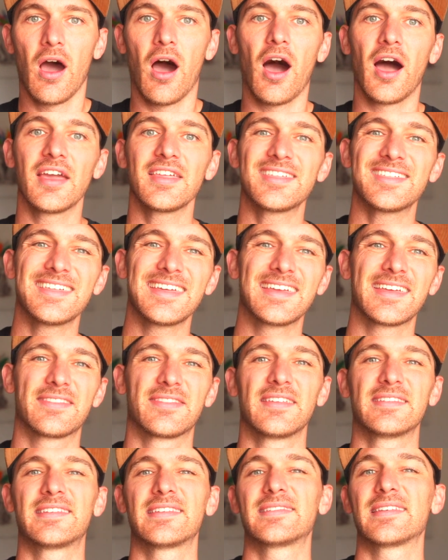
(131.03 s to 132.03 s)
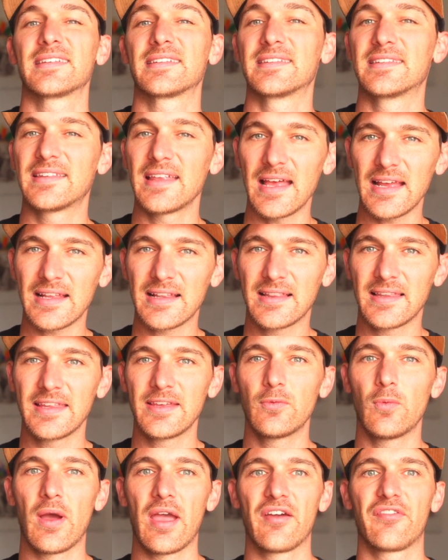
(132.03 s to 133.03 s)
I think this is exactly
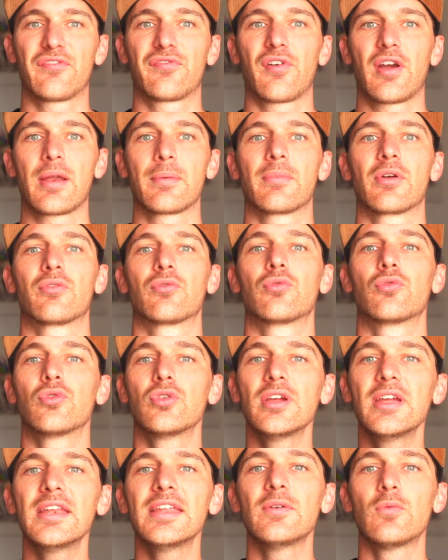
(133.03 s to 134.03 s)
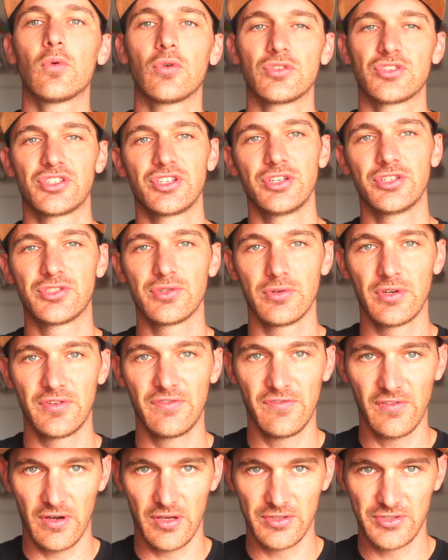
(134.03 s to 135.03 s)
where Framer really wants you to
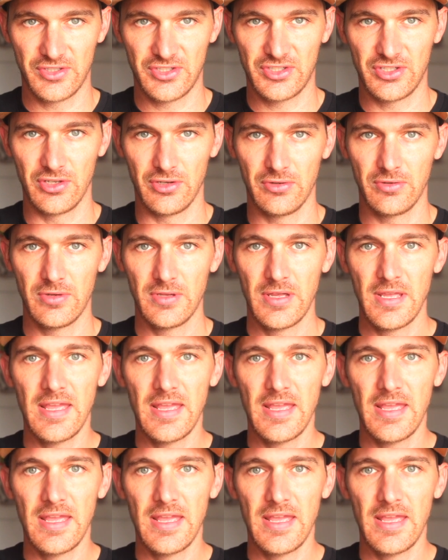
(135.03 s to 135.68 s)
advance to.